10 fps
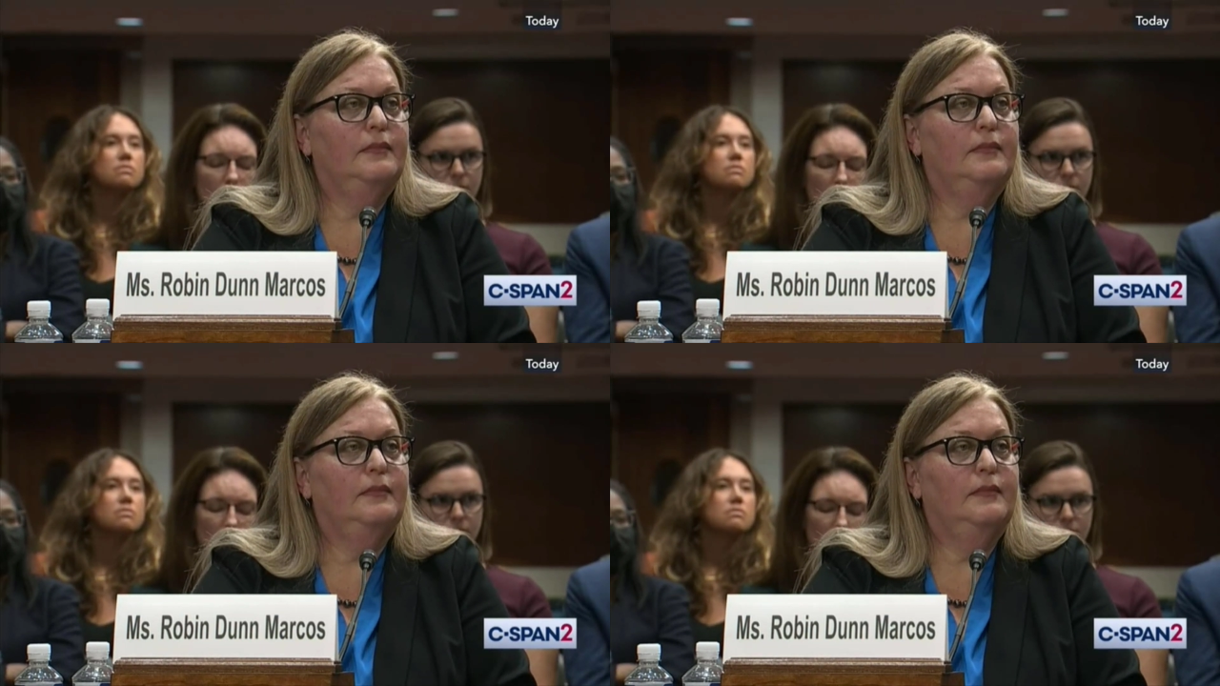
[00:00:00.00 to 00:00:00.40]

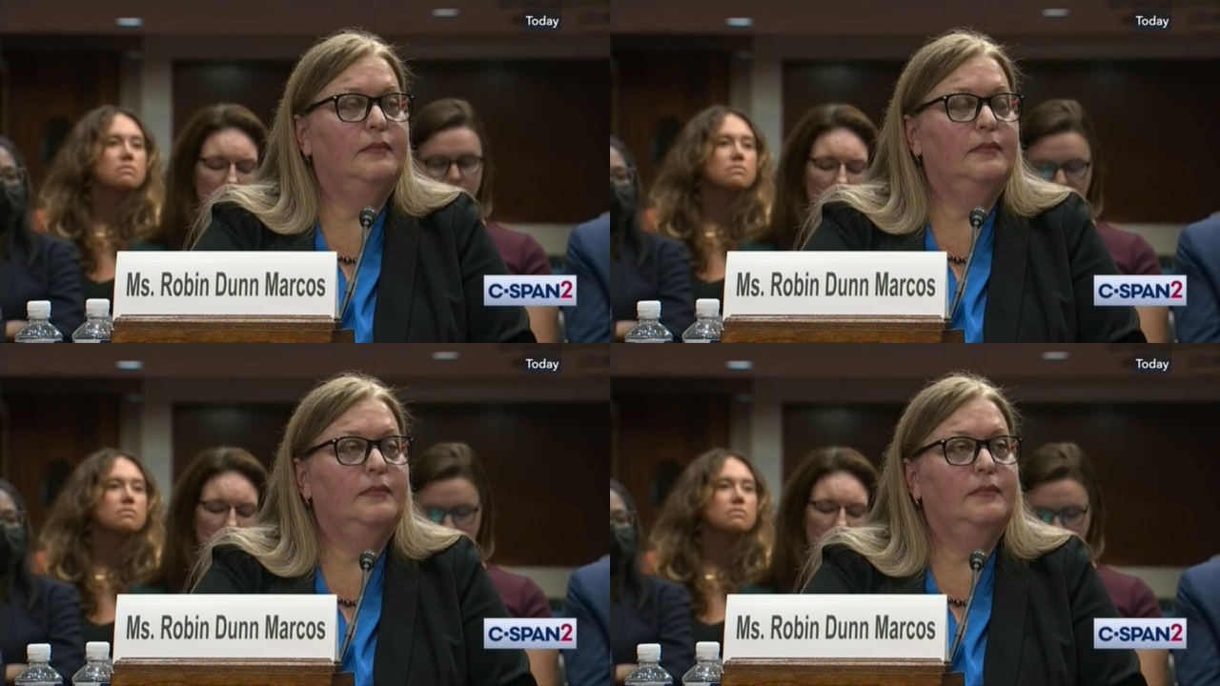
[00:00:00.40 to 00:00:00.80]

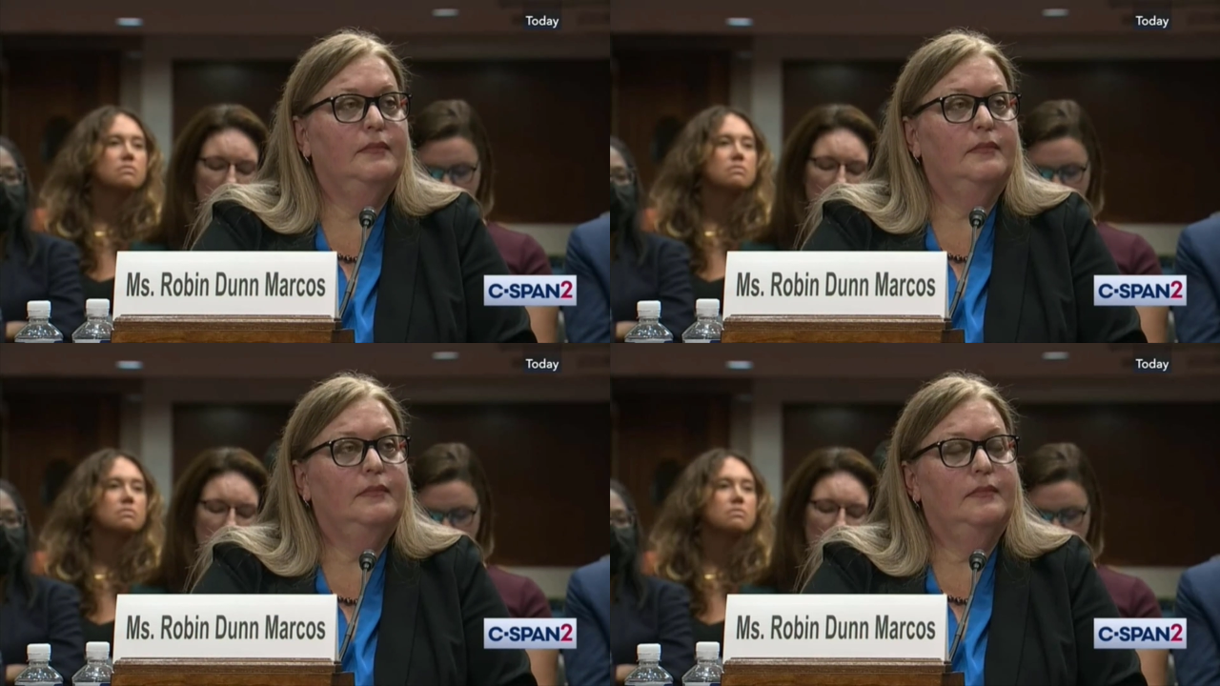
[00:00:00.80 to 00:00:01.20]

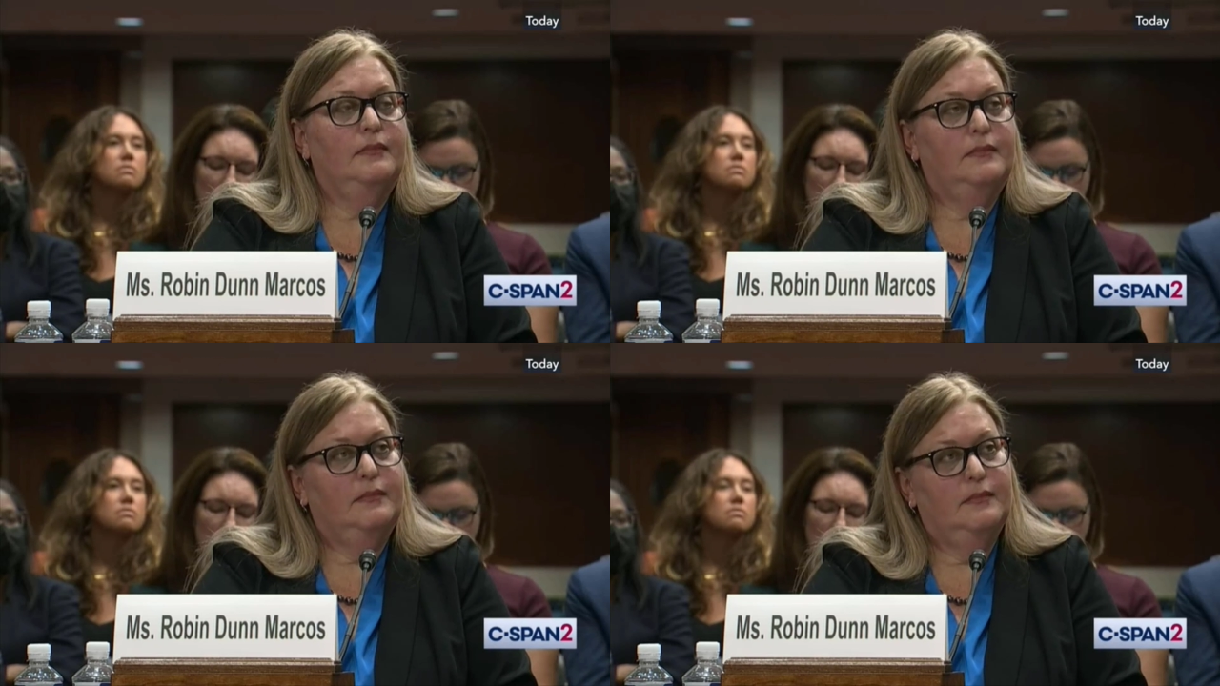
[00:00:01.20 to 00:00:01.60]

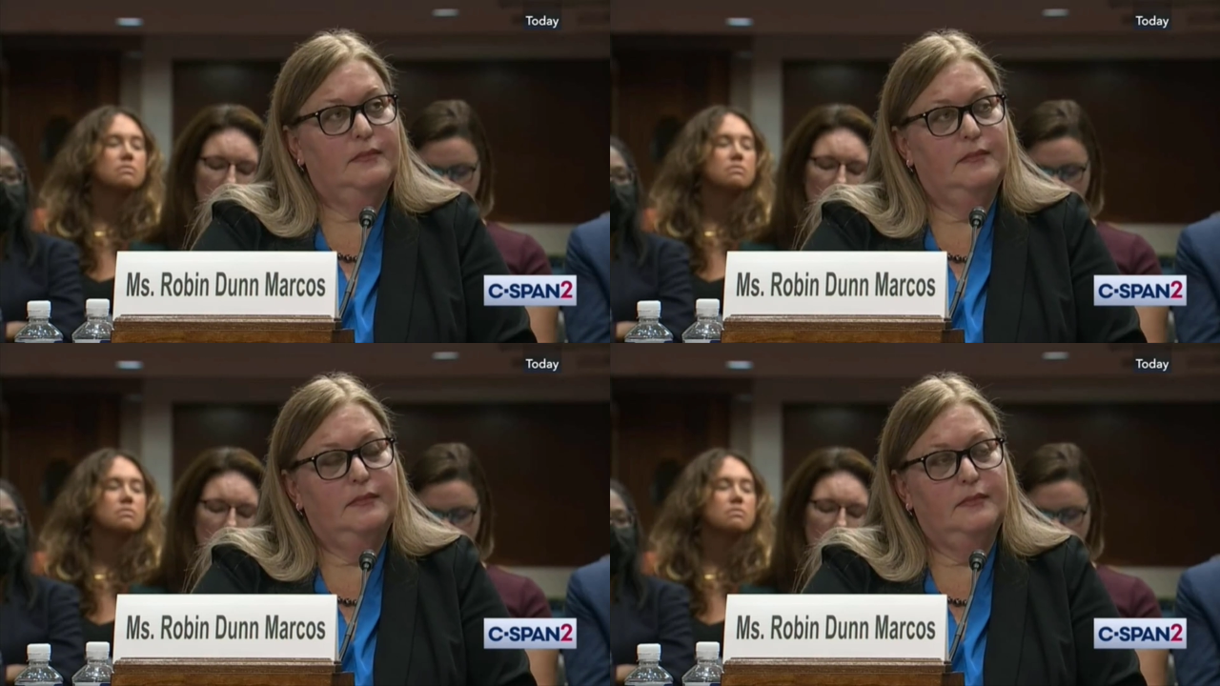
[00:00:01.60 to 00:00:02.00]

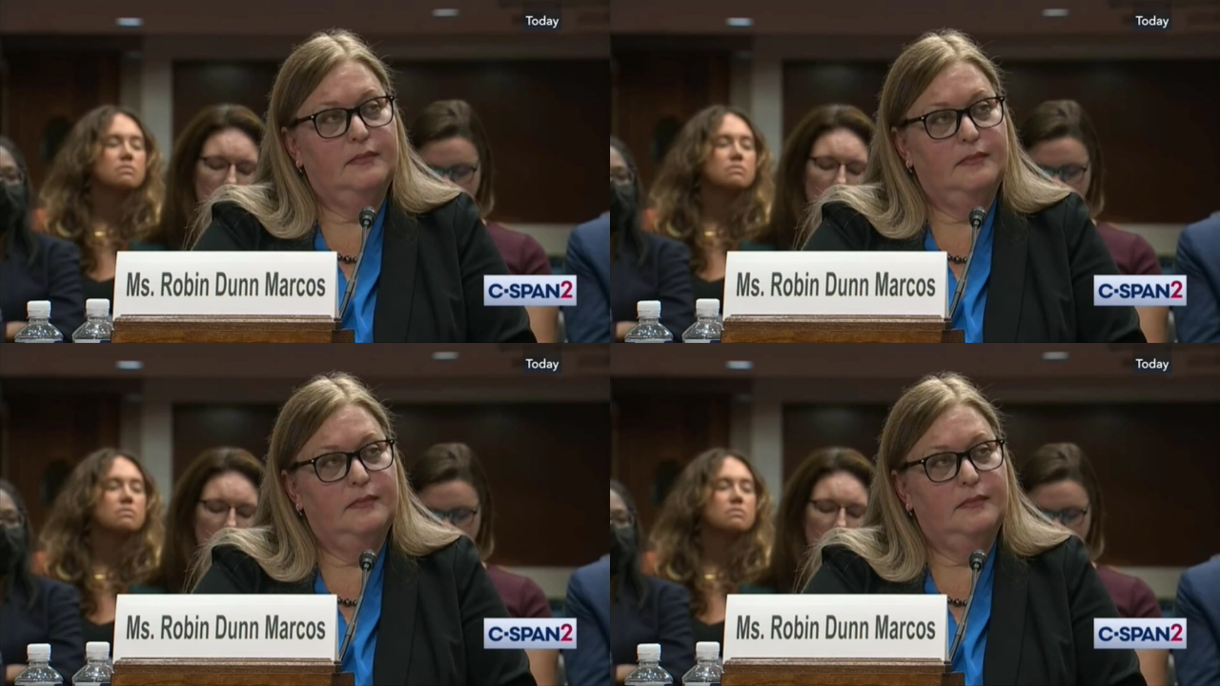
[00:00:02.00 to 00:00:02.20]
Nothing is said.